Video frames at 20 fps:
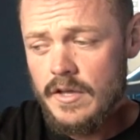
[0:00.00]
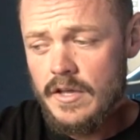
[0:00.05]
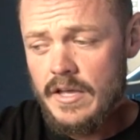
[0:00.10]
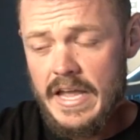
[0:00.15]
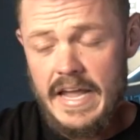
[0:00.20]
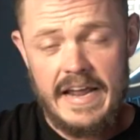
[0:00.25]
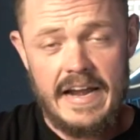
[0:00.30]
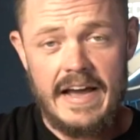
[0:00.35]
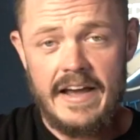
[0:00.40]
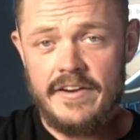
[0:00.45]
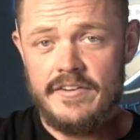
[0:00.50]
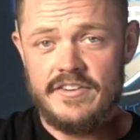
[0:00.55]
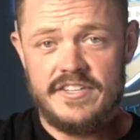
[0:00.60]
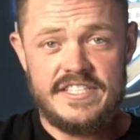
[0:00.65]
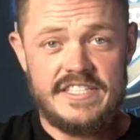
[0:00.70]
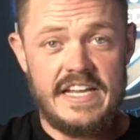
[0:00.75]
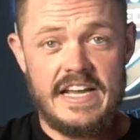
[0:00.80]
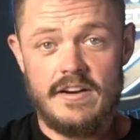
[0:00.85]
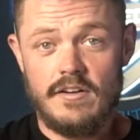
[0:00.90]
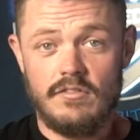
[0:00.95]
And I
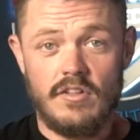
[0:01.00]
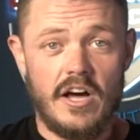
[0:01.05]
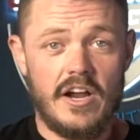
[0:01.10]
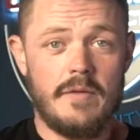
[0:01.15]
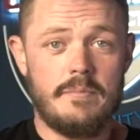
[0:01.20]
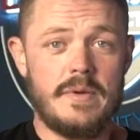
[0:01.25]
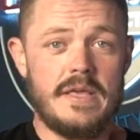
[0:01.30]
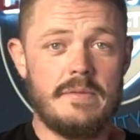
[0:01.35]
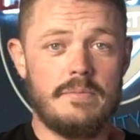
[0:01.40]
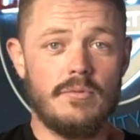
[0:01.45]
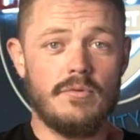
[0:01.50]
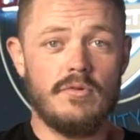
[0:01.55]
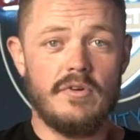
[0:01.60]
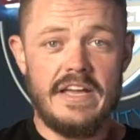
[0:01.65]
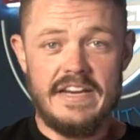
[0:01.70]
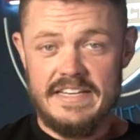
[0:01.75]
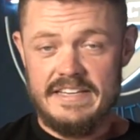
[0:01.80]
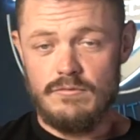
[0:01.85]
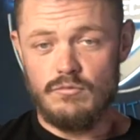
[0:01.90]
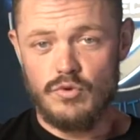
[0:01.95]
understand a lot of people,
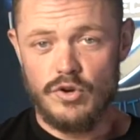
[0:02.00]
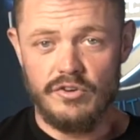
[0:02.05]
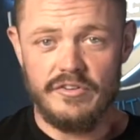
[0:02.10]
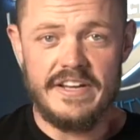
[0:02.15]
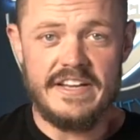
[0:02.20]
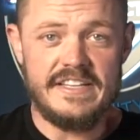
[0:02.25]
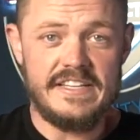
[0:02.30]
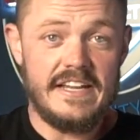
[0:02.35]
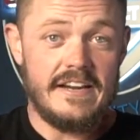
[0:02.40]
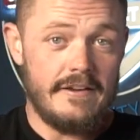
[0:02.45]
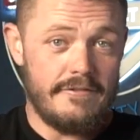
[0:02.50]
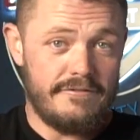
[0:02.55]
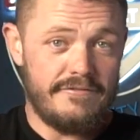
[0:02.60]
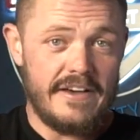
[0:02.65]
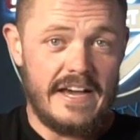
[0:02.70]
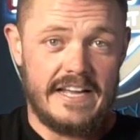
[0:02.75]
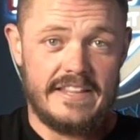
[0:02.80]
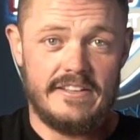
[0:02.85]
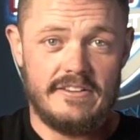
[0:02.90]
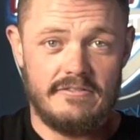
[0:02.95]
it really did
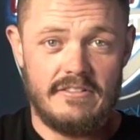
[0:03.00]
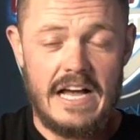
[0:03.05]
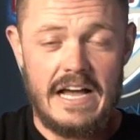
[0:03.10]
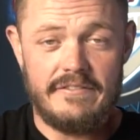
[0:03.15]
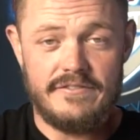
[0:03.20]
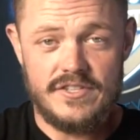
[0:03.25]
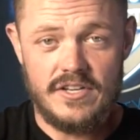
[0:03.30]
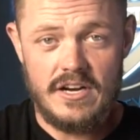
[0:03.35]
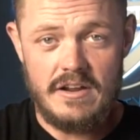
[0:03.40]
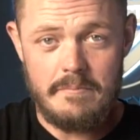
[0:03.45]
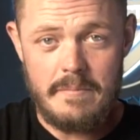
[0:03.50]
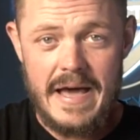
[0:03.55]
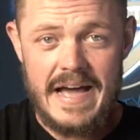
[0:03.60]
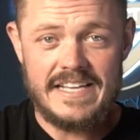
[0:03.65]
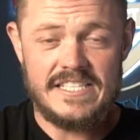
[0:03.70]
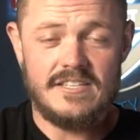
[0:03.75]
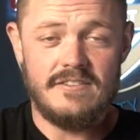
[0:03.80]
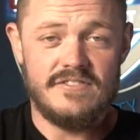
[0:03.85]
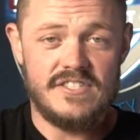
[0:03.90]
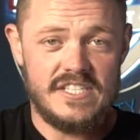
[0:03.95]
affect their lives on a
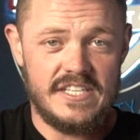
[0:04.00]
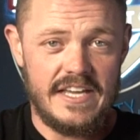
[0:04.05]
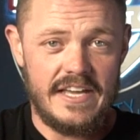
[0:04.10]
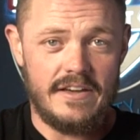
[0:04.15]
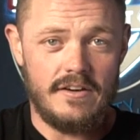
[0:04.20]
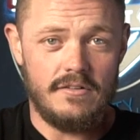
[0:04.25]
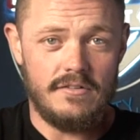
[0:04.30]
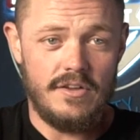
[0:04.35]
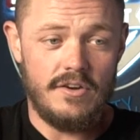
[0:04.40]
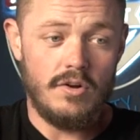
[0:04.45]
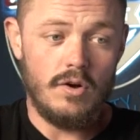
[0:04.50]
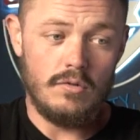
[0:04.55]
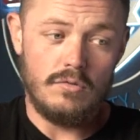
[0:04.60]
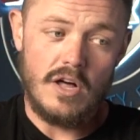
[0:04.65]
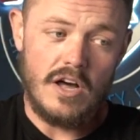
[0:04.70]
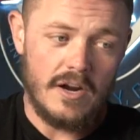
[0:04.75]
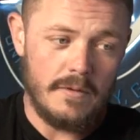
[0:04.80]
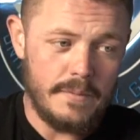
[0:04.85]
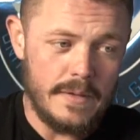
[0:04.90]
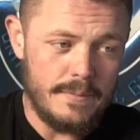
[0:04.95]
massive scale. You know, a
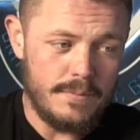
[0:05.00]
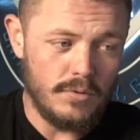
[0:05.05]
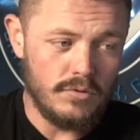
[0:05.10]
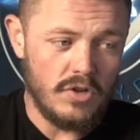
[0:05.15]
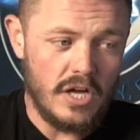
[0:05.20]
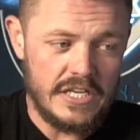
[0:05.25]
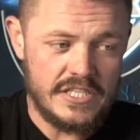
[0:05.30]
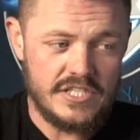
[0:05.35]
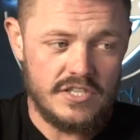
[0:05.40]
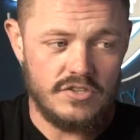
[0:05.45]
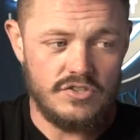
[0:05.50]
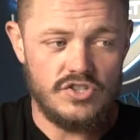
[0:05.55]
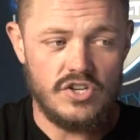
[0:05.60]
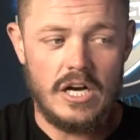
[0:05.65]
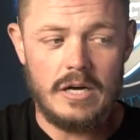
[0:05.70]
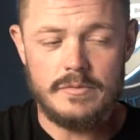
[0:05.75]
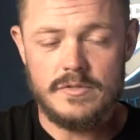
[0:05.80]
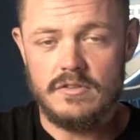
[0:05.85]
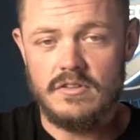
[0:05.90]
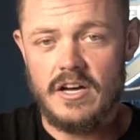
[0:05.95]
lot of people lost their
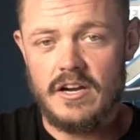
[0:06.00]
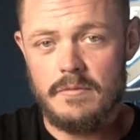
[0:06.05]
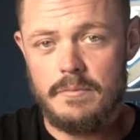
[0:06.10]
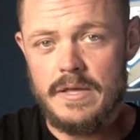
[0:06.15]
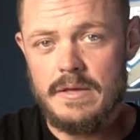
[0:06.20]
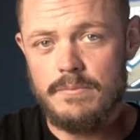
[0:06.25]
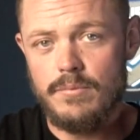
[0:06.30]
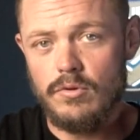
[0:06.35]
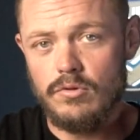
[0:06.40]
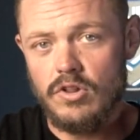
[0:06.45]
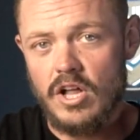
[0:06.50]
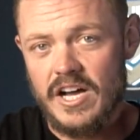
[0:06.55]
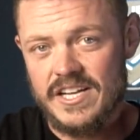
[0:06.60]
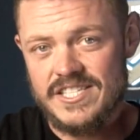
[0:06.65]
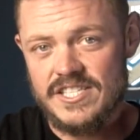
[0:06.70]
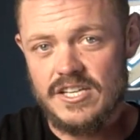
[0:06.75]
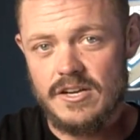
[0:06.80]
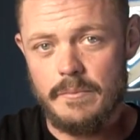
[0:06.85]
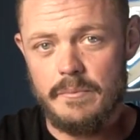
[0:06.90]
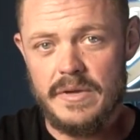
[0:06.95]
jobs. A lot of people
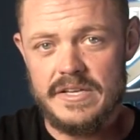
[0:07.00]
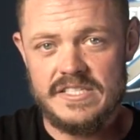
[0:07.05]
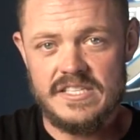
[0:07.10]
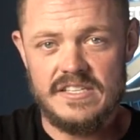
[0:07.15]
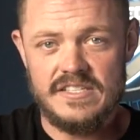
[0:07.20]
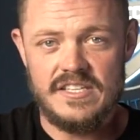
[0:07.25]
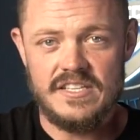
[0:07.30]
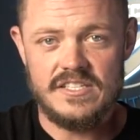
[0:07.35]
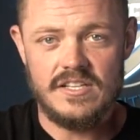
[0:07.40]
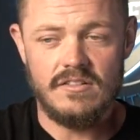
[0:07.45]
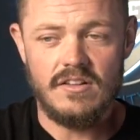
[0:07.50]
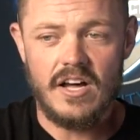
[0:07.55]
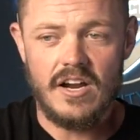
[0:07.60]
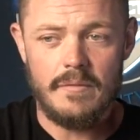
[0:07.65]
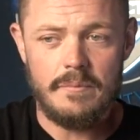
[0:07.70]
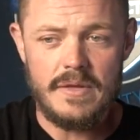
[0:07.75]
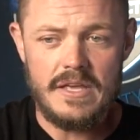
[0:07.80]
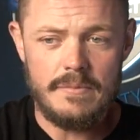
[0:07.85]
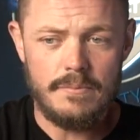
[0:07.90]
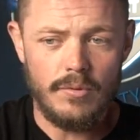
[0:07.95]
lost their businesses. A lot
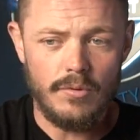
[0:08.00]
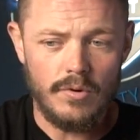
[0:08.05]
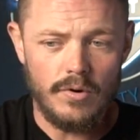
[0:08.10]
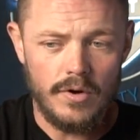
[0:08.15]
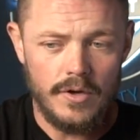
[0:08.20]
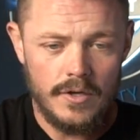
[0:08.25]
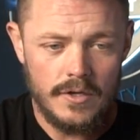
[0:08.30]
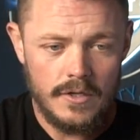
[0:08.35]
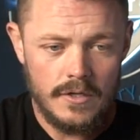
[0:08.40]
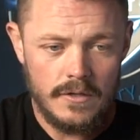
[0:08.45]
of people